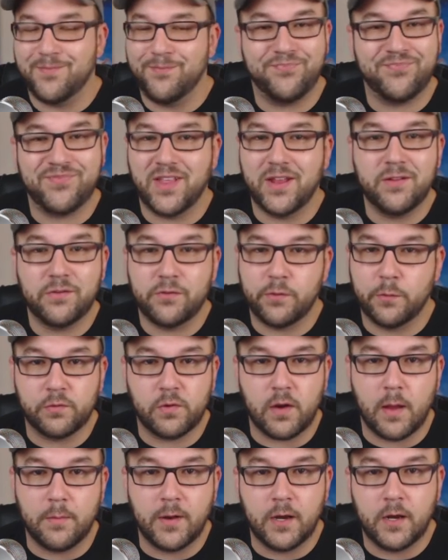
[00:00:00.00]
I didn't
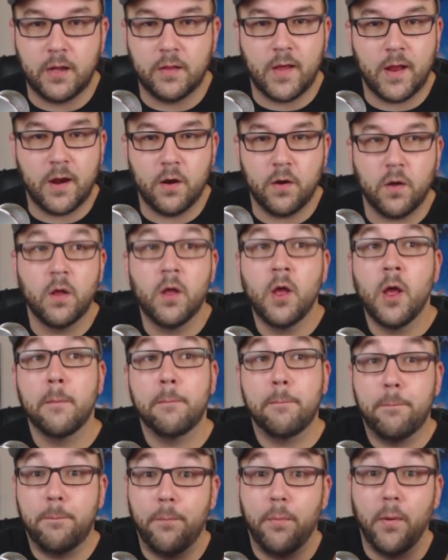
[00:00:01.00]
subscribe to any of that at all,
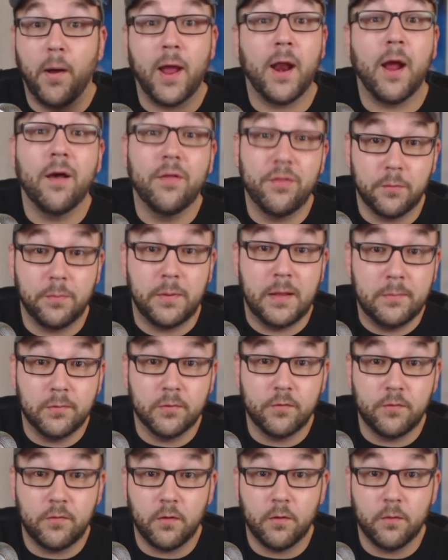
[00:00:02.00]
but other
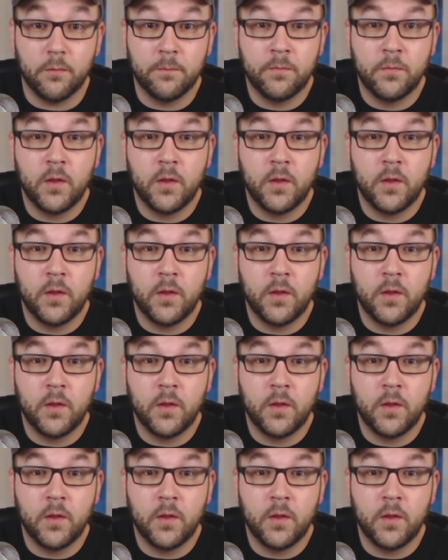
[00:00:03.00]
people do.